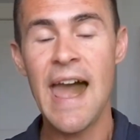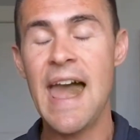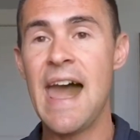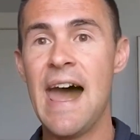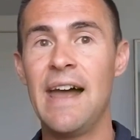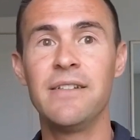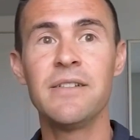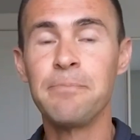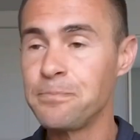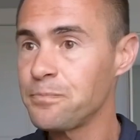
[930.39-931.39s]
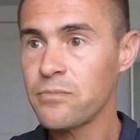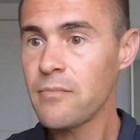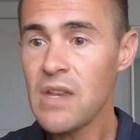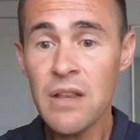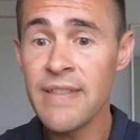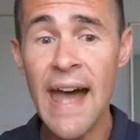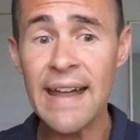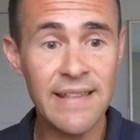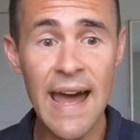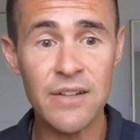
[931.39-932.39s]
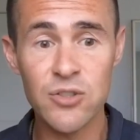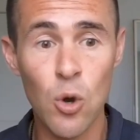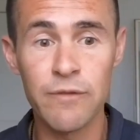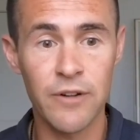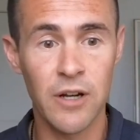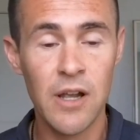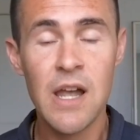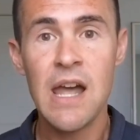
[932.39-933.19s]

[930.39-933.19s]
And that is over.